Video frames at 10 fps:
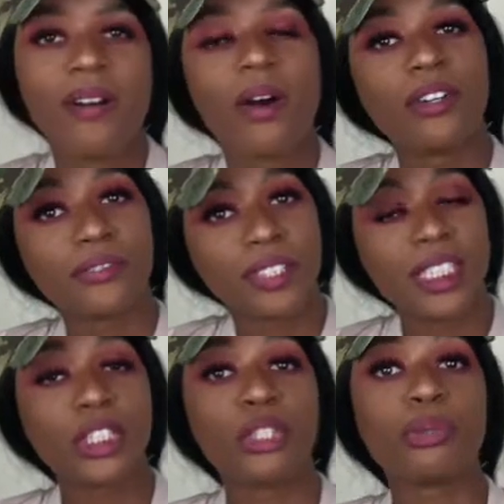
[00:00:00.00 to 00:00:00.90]

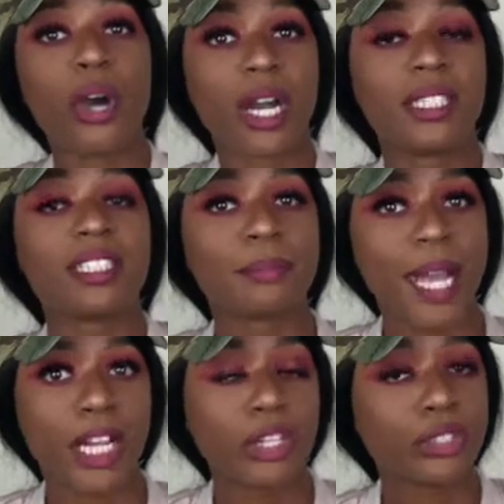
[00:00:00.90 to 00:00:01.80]
Hopefully you are
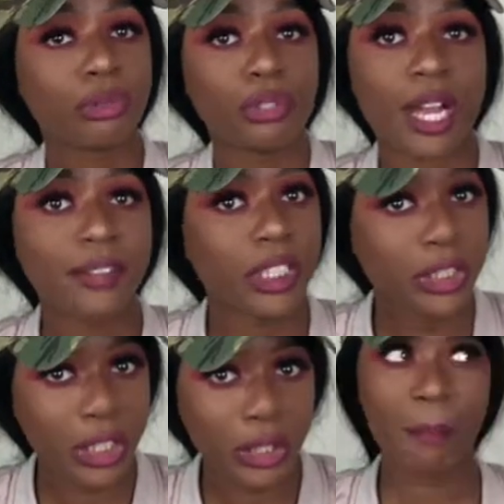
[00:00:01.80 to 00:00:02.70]
inspired to travel
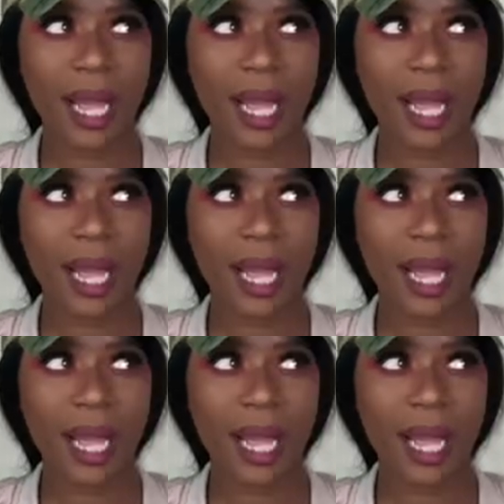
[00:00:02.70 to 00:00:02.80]
alone.